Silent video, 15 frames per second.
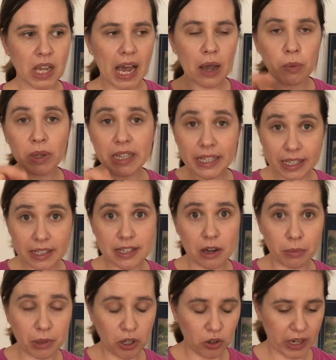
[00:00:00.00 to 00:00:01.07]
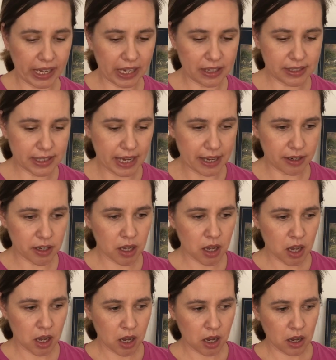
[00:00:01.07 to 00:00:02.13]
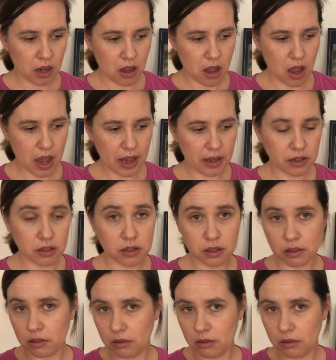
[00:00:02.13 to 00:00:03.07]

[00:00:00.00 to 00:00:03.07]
I will link it down below, like I said, and